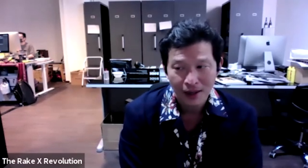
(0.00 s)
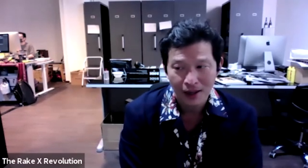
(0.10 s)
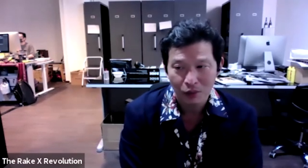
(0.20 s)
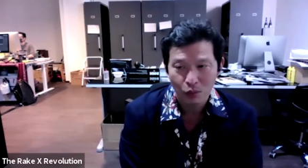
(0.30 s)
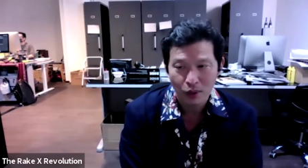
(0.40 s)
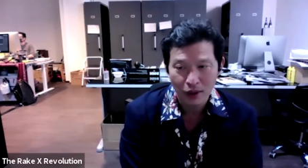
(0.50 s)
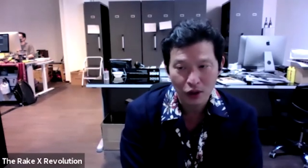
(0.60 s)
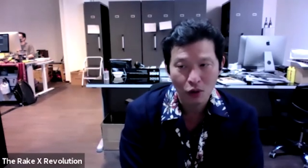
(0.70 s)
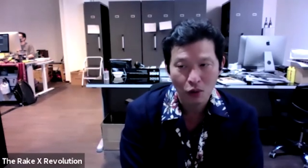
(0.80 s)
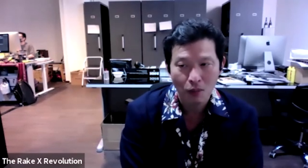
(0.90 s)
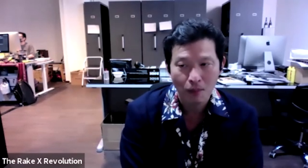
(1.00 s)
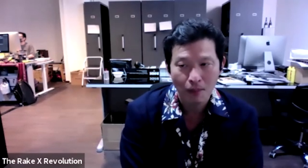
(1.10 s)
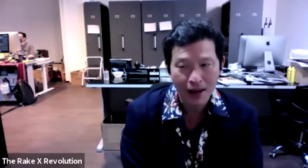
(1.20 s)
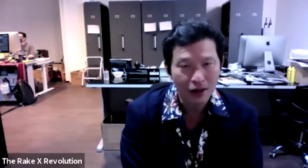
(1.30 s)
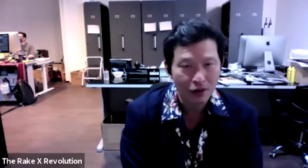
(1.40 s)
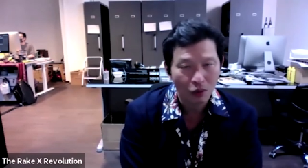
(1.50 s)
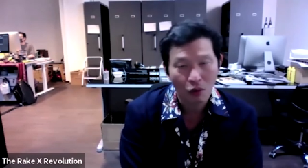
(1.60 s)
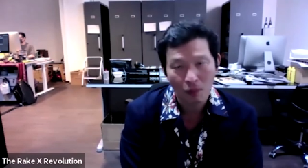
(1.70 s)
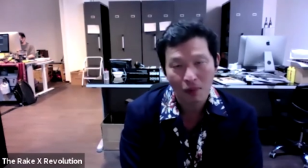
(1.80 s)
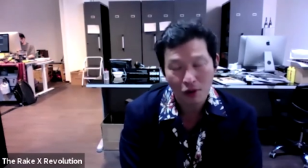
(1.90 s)
And when you make
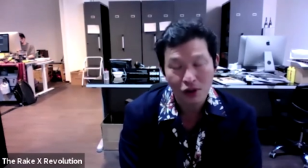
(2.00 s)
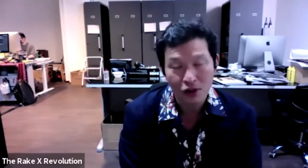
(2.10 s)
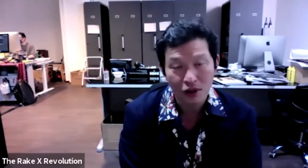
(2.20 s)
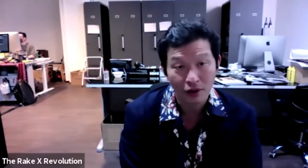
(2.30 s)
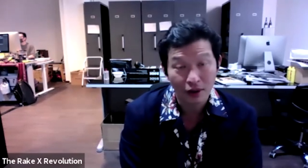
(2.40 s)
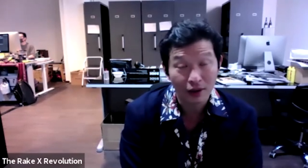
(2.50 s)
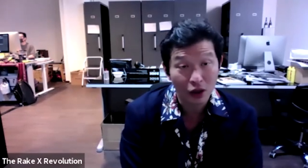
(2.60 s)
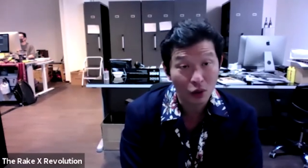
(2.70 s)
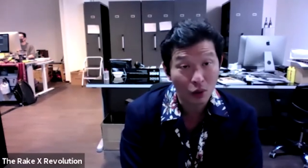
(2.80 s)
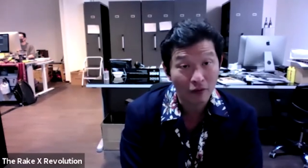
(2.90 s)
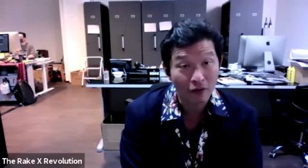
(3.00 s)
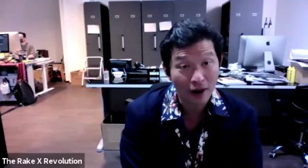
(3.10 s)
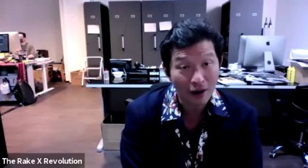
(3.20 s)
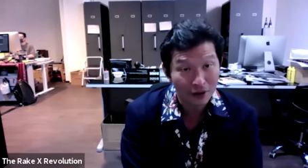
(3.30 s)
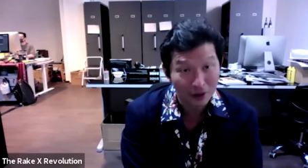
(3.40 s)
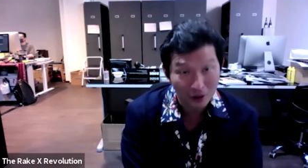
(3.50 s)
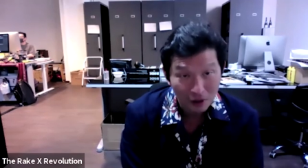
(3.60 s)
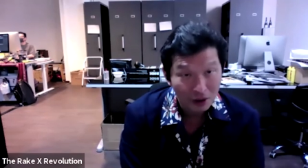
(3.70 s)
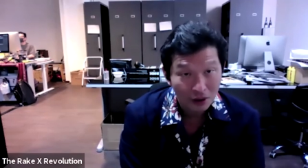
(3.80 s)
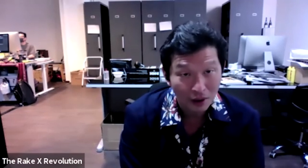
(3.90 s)
or purchase clothing that you wear forever,
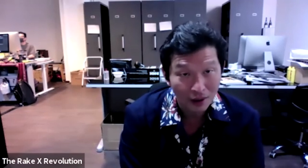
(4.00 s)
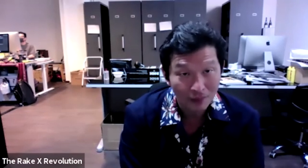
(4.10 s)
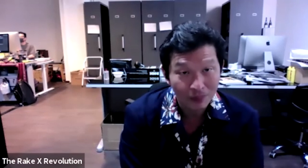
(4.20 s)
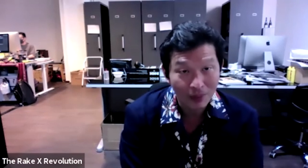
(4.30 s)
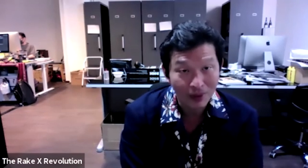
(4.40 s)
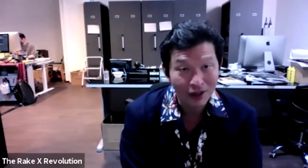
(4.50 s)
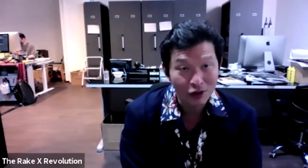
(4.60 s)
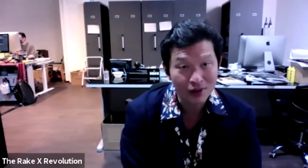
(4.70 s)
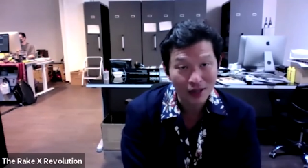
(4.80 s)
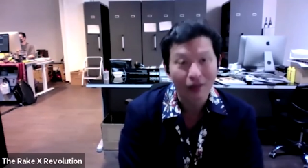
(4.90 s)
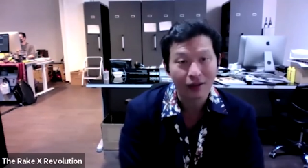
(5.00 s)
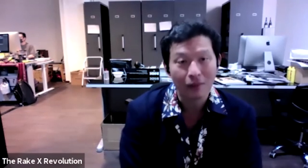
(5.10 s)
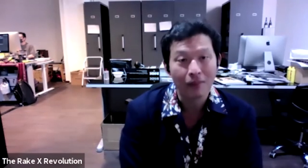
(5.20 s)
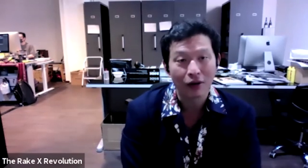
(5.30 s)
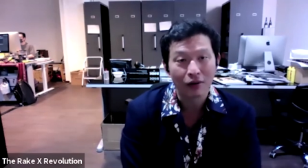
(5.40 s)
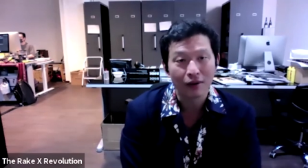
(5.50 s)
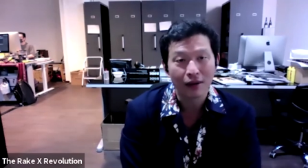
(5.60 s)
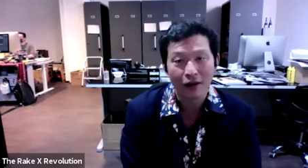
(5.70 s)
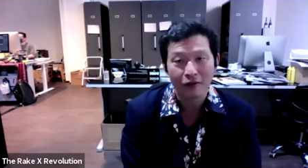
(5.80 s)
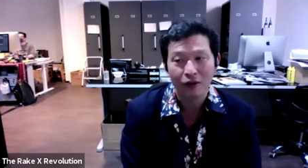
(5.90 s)
right? I mean, there's mm-hmm. nothing better than
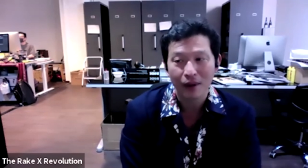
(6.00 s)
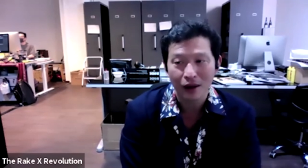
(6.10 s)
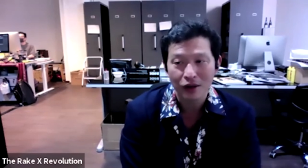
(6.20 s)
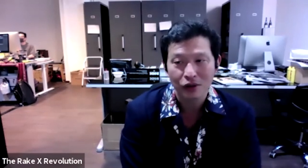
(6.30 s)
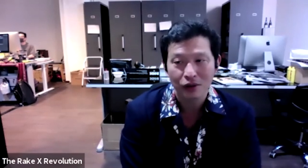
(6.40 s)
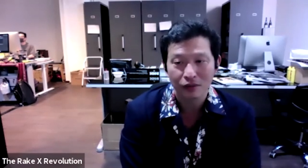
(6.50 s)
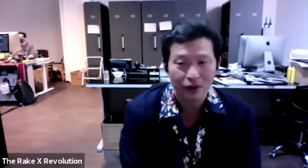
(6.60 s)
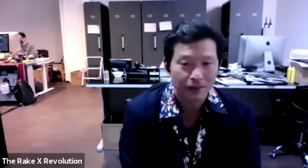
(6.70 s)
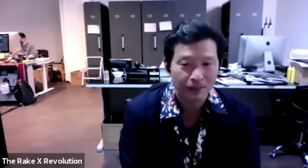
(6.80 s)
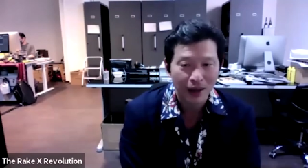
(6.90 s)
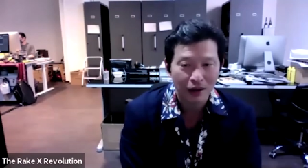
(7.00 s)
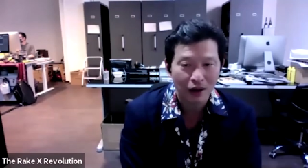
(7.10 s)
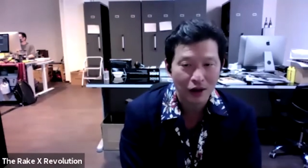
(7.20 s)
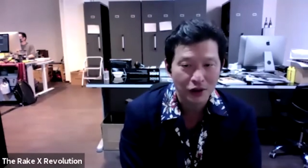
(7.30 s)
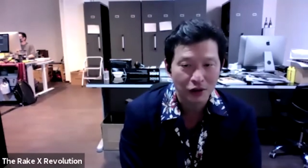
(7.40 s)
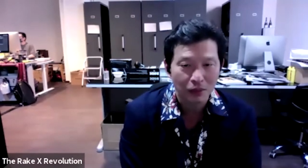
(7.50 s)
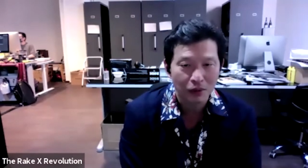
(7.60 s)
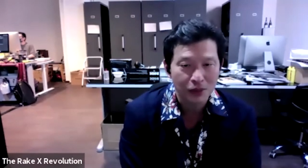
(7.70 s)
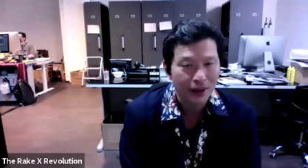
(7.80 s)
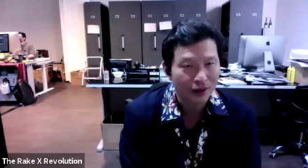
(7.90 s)
that from a sort of like ecological
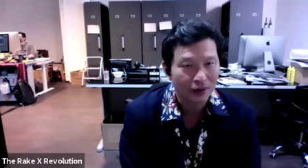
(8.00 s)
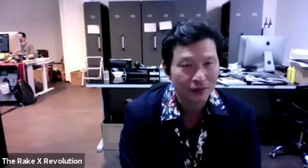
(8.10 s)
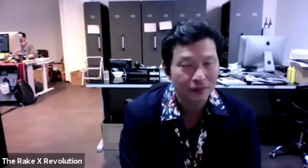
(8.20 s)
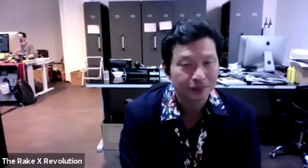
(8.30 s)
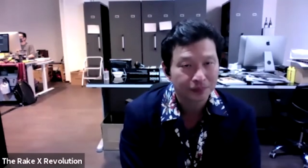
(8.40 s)
perspective.